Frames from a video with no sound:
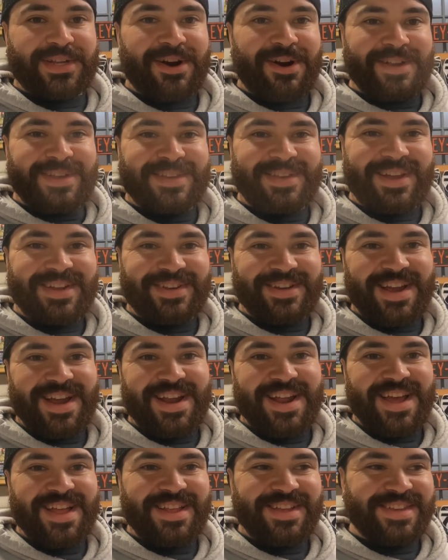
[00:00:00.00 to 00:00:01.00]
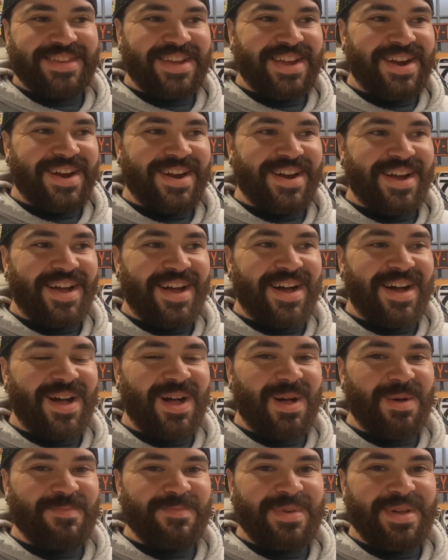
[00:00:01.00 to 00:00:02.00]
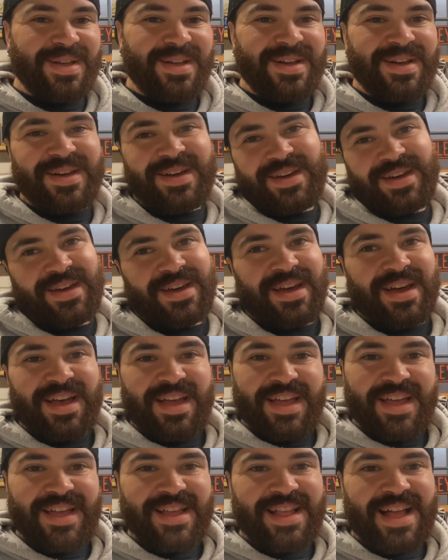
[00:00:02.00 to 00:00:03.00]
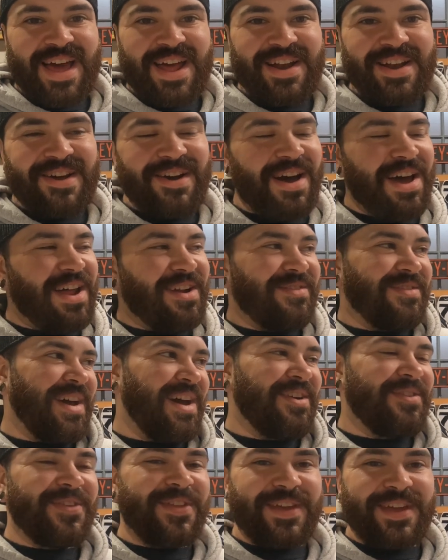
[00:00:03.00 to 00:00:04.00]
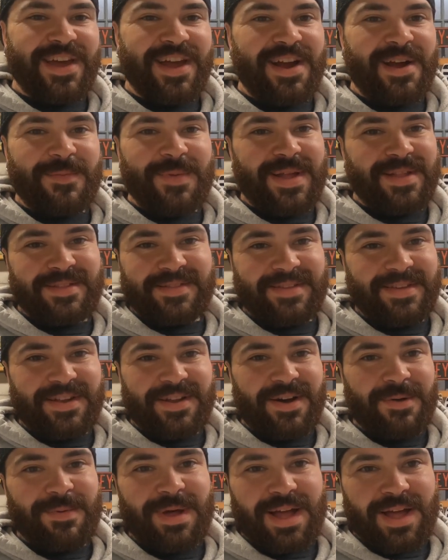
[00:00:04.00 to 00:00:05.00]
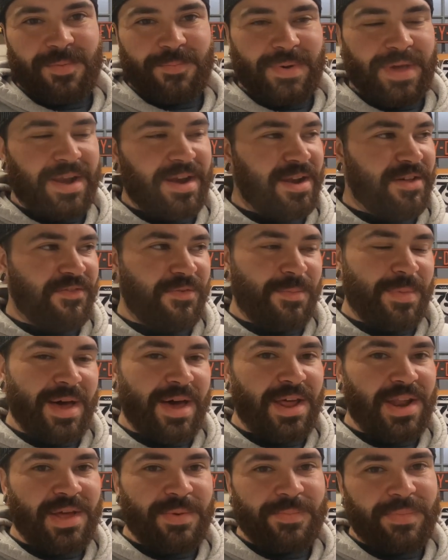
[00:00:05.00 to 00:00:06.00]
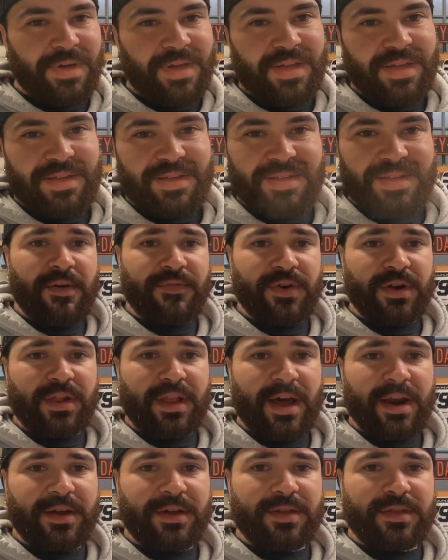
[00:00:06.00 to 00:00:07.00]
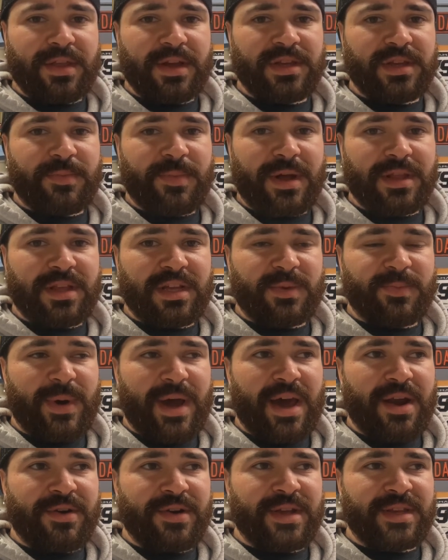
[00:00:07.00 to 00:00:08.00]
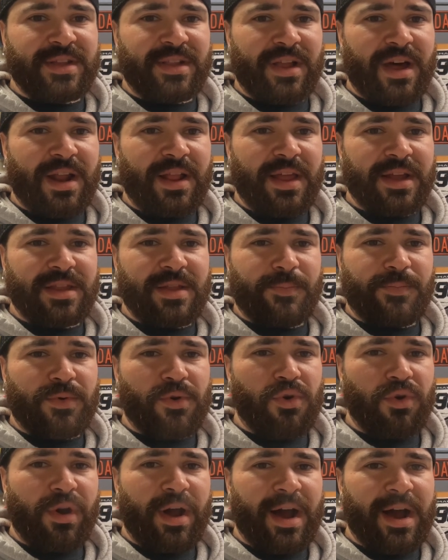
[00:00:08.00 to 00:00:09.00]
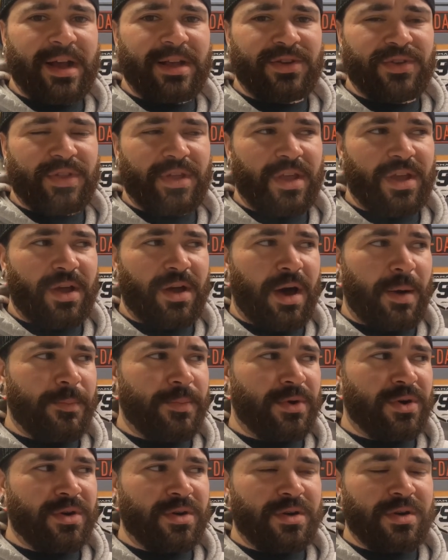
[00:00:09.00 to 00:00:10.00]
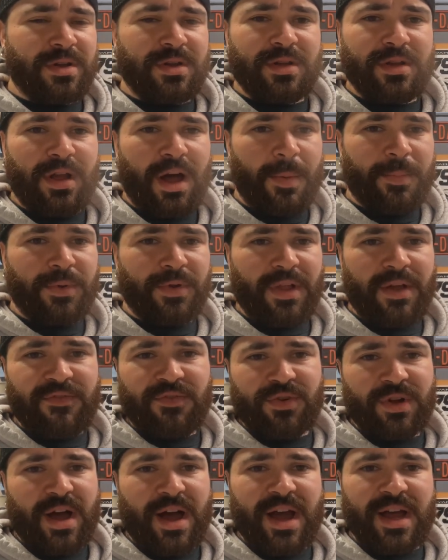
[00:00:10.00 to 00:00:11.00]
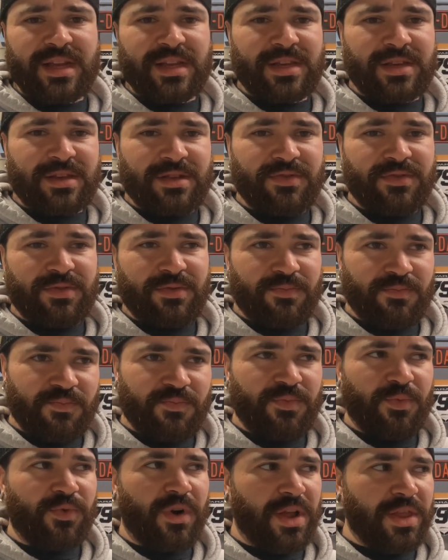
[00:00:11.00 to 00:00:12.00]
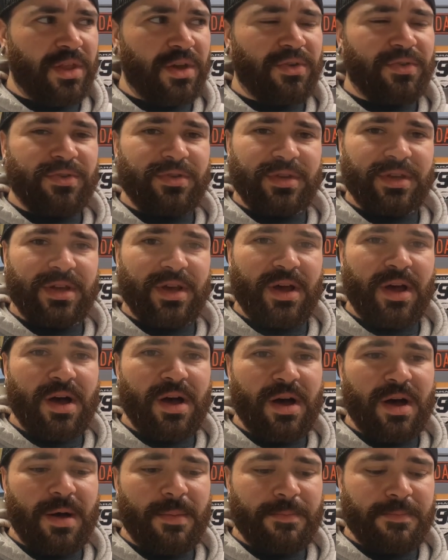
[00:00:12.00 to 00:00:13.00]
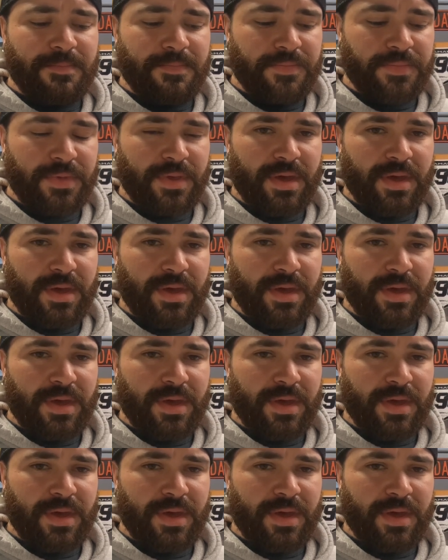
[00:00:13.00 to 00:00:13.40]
starts at j-day this year um, I don't know. I don't, I don't really care. I'm not, you know, I'm not competitive about it, but I've heard a lot of good things about these batteries. A lot of like the pro guys or the upper upper level guys run those. Um,